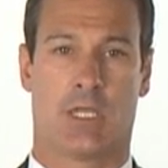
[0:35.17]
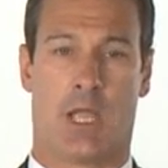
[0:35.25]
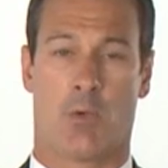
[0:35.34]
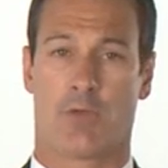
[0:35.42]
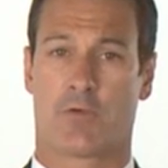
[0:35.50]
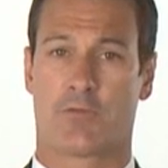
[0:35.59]

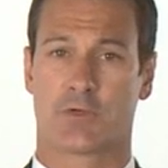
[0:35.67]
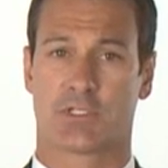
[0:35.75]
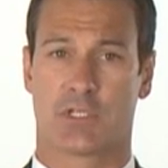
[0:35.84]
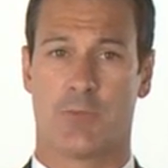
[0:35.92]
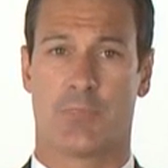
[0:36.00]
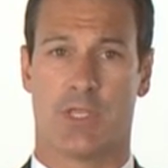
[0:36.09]
However, for
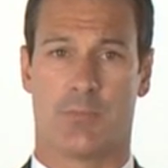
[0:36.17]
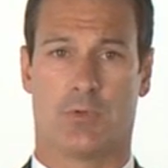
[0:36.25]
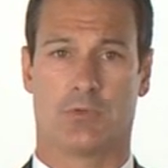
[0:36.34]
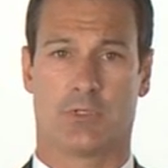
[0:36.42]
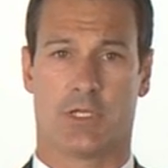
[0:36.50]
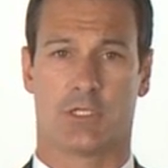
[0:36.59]
some
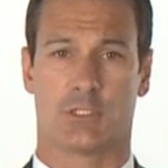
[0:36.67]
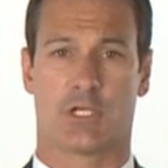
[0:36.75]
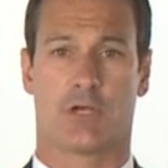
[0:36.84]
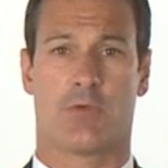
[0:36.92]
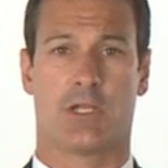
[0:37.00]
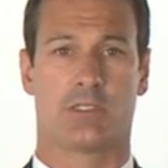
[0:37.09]
people, a
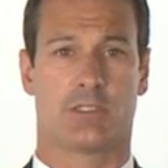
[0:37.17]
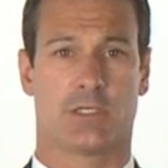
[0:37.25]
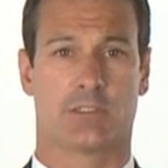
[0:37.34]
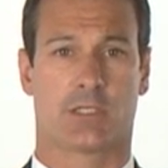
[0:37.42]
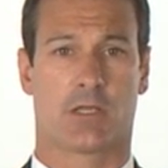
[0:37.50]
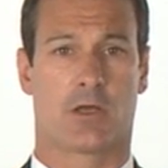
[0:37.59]
degenerated
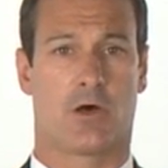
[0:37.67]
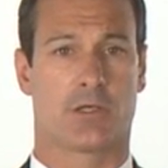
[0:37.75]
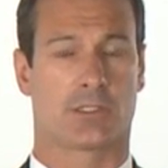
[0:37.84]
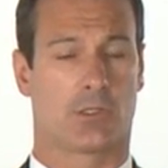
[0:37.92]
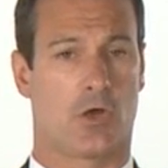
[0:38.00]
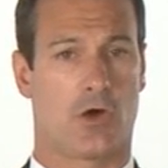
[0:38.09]
disc can
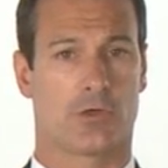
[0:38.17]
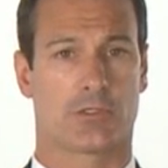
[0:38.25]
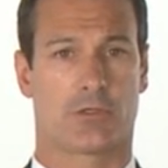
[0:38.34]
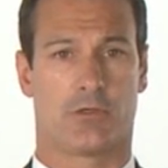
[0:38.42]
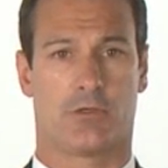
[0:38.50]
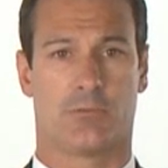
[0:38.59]
cause
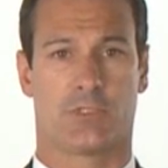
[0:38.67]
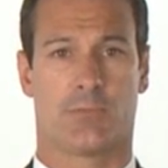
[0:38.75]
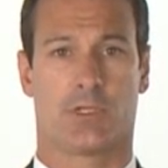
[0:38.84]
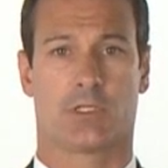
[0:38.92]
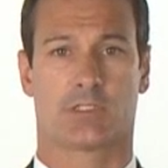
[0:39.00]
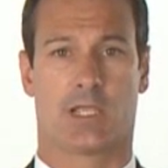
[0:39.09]
long-term
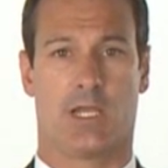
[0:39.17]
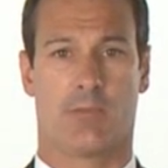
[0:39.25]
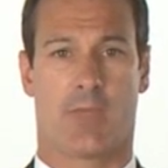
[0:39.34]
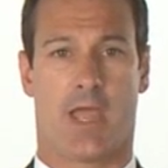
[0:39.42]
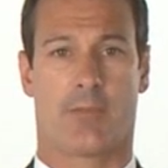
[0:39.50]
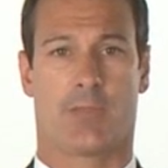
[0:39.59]

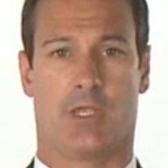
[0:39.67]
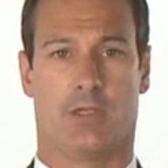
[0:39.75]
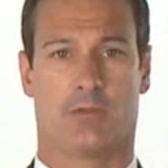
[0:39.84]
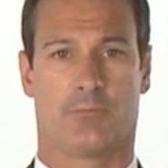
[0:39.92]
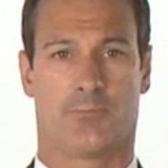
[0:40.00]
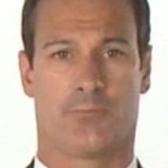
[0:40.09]
debilitating back
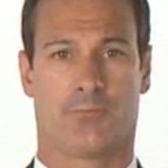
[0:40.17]
pain.